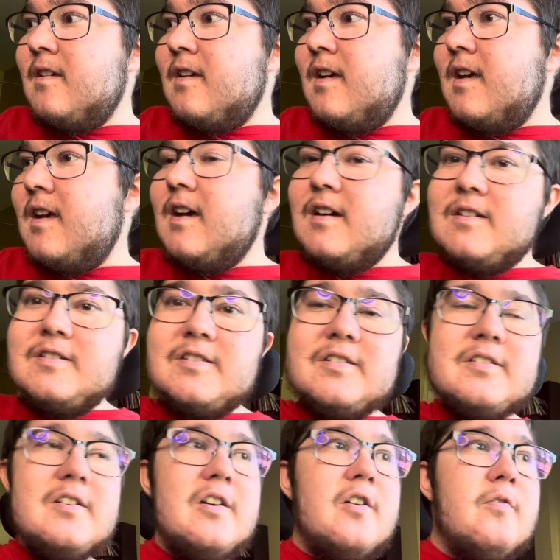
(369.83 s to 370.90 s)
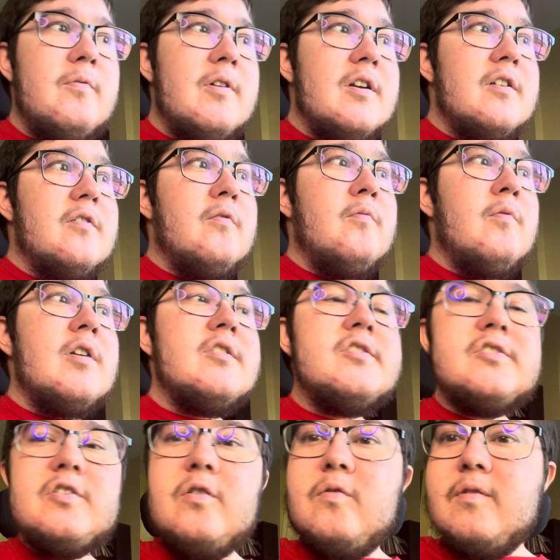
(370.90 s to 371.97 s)
And we're
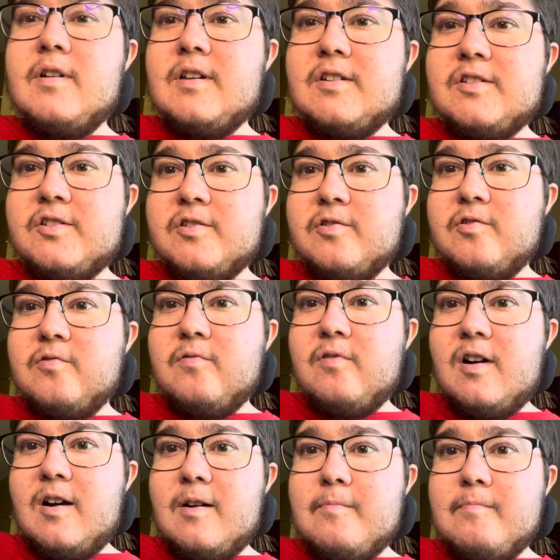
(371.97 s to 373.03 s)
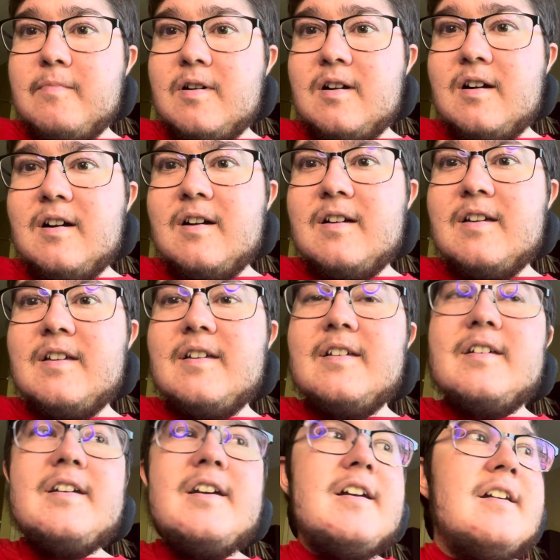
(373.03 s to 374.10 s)
just going to
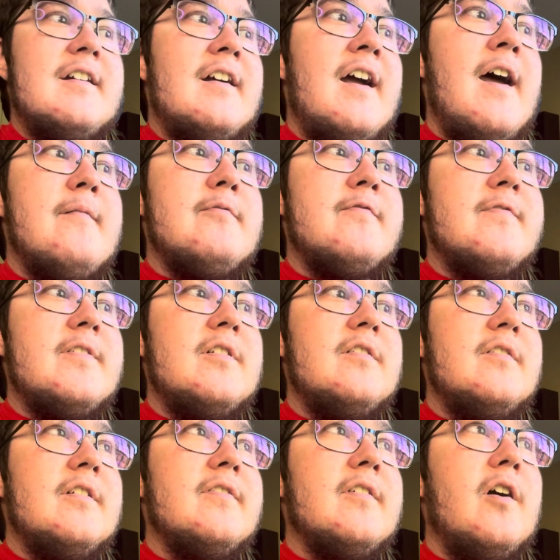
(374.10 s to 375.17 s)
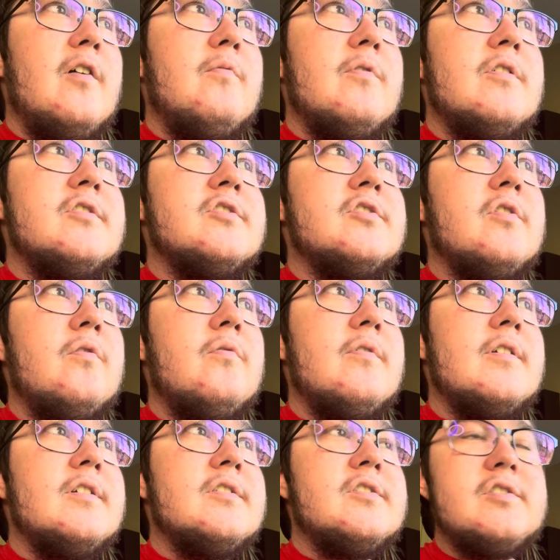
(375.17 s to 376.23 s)
have a feeling that we're just
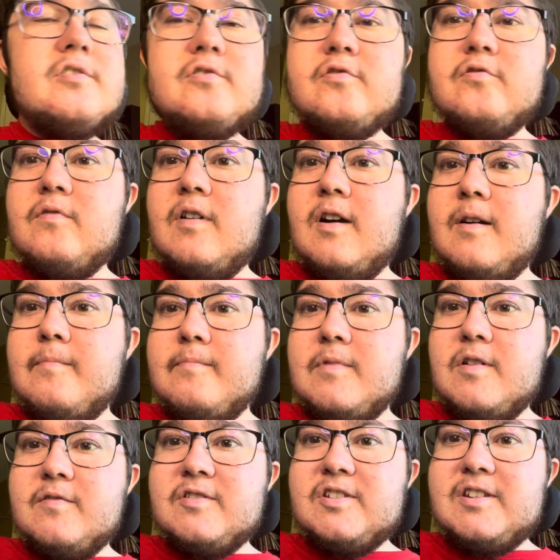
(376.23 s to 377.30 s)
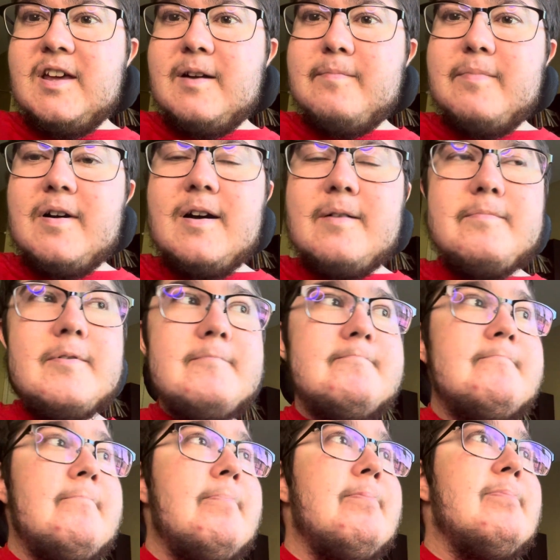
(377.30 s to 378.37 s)
going to step up
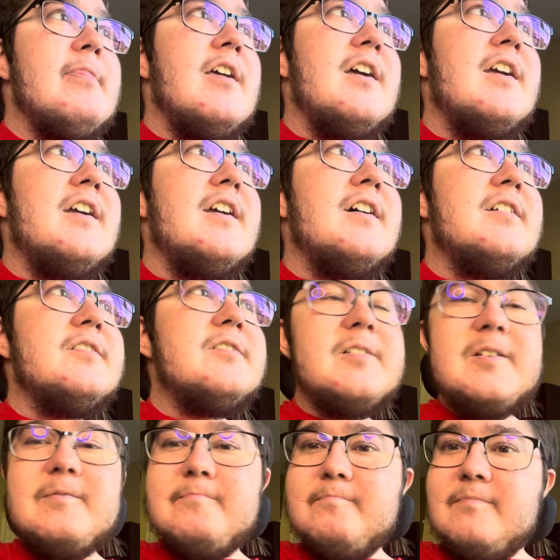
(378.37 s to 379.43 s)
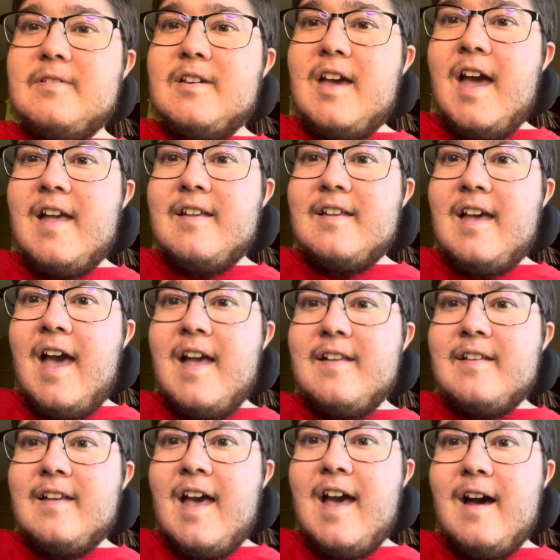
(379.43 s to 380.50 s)
and
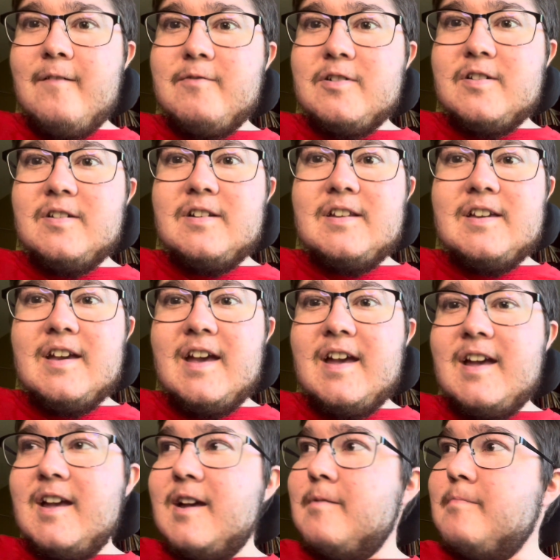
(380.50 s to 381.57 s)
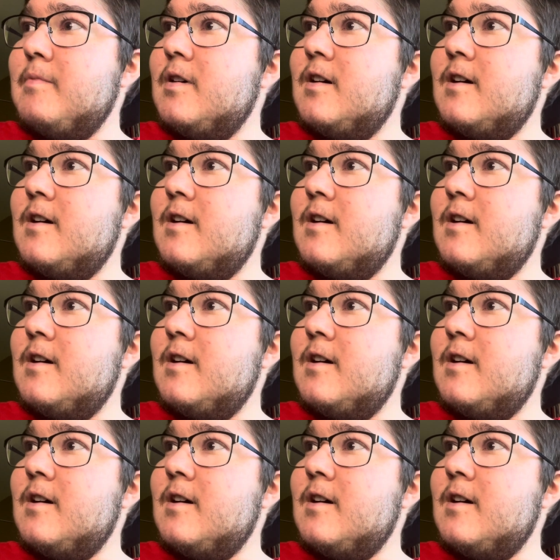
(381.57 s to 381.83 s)
have a good game.